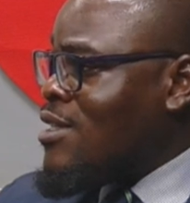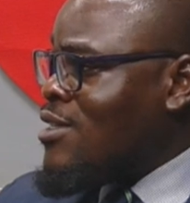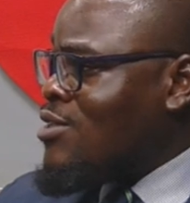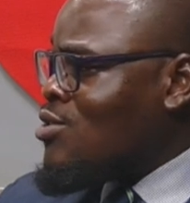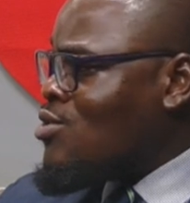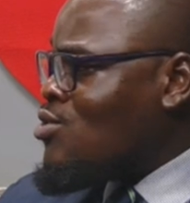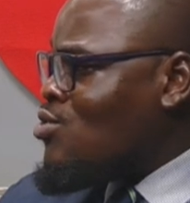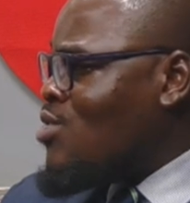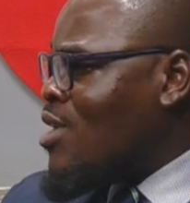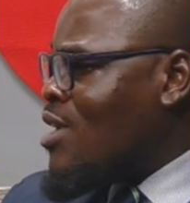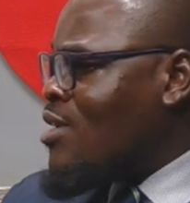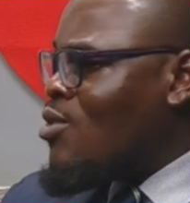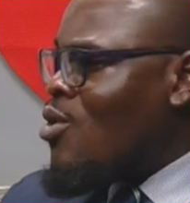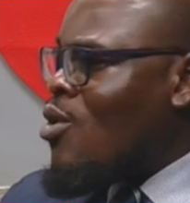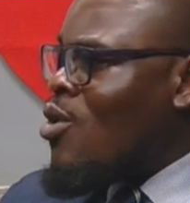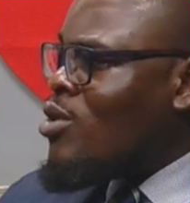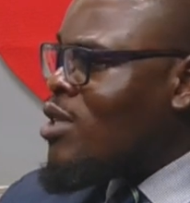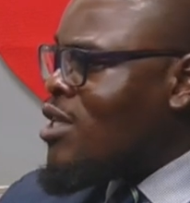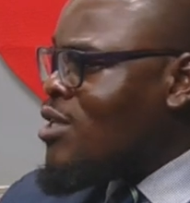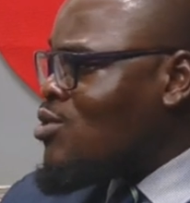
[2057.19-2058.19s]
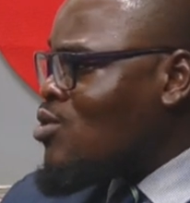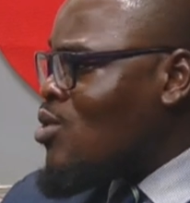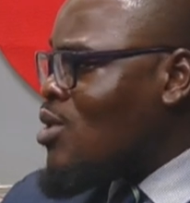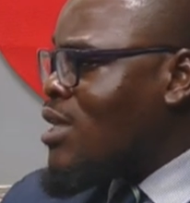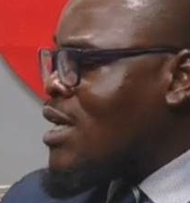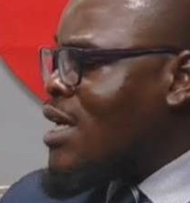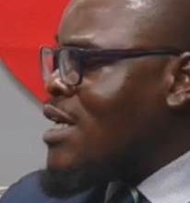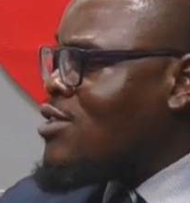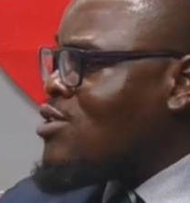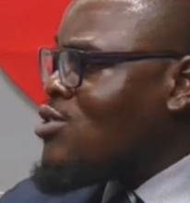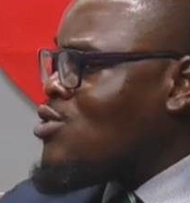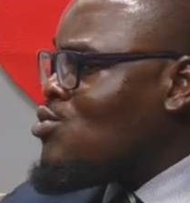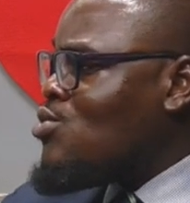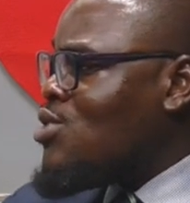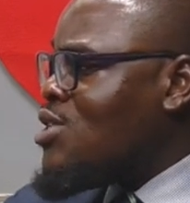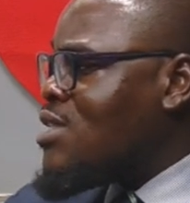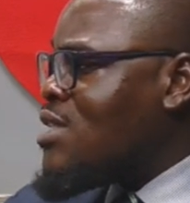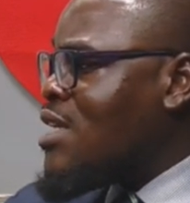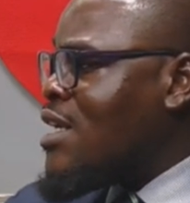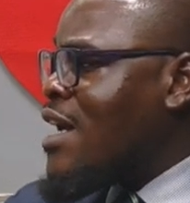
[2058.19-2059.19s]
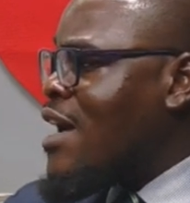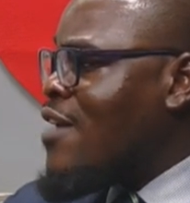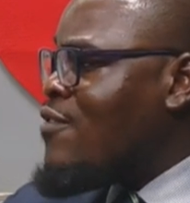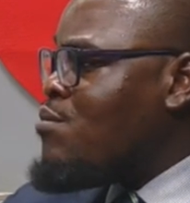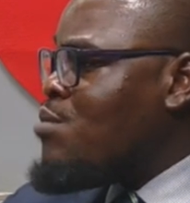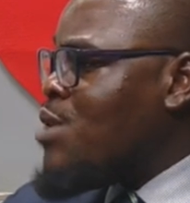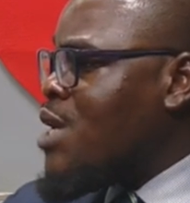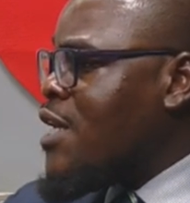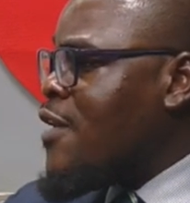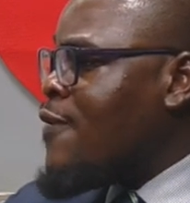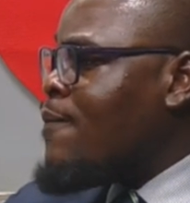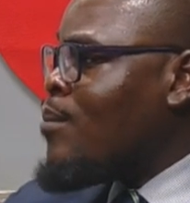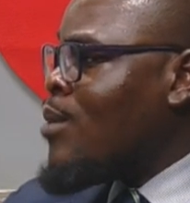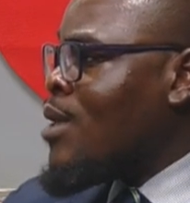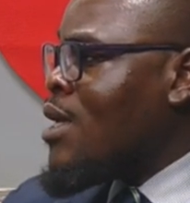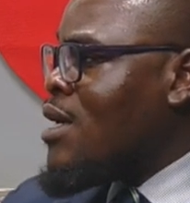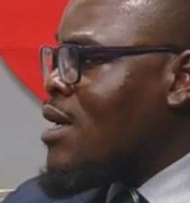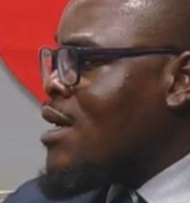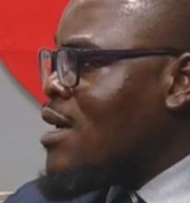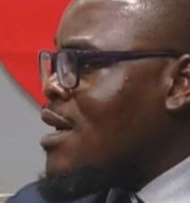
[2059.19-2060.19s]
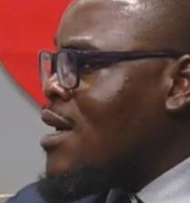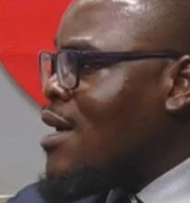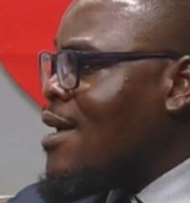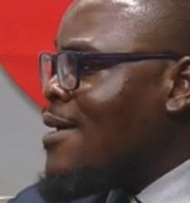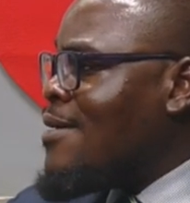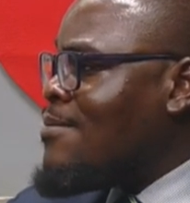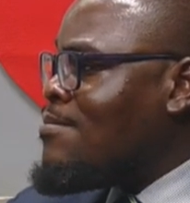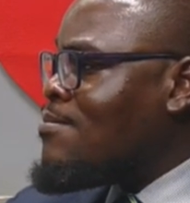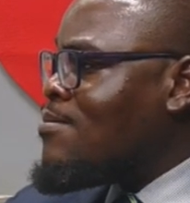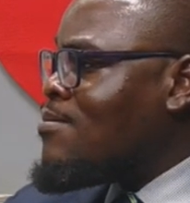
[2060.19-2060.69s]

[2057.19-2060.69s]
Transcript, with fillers: industry and all these other industries that have been uh,